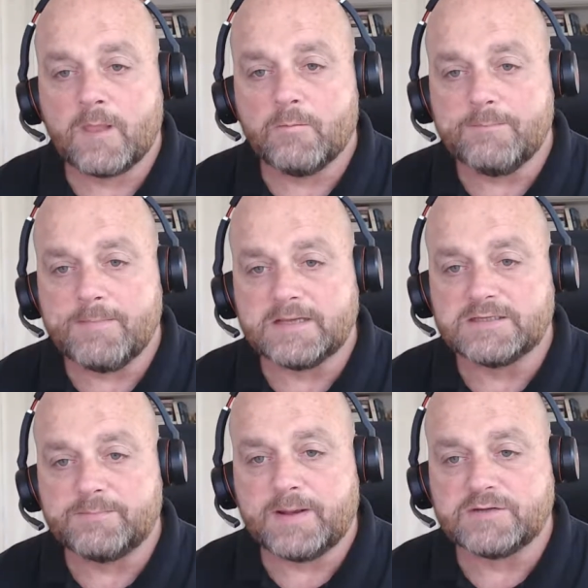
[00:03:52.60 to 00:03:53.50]
We
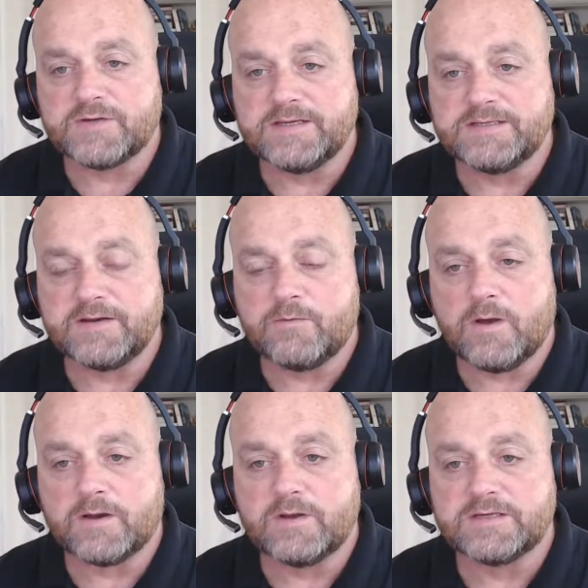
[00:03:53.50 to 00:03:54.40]
managed to penetrate it
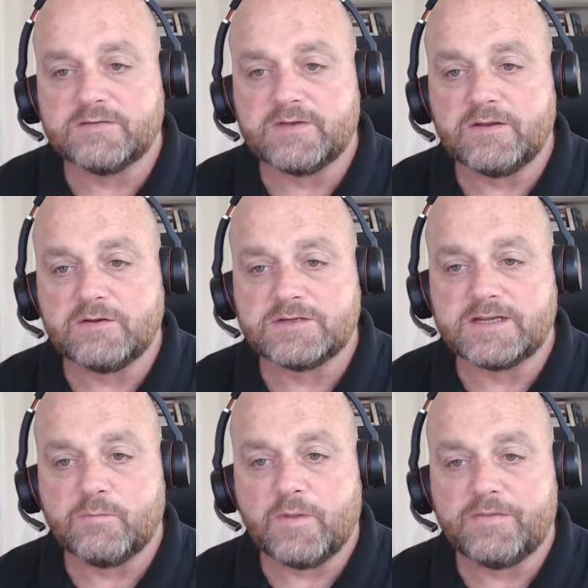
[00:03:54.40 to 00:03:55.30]
quite aggressively, got down
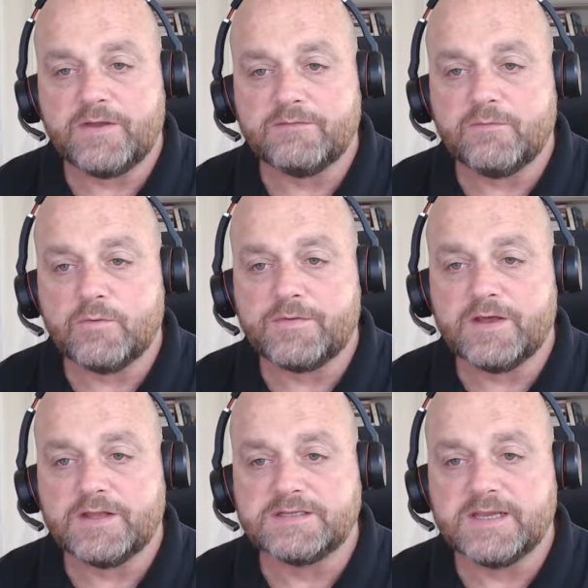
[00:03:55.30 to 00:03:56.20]
to
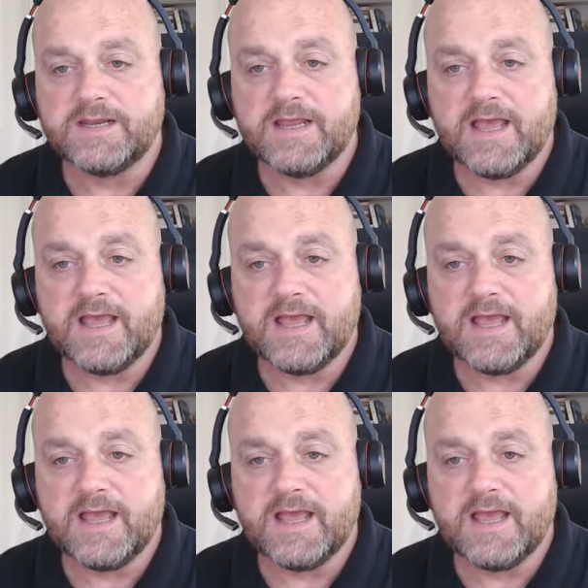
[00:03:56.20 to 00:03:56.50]
134.13,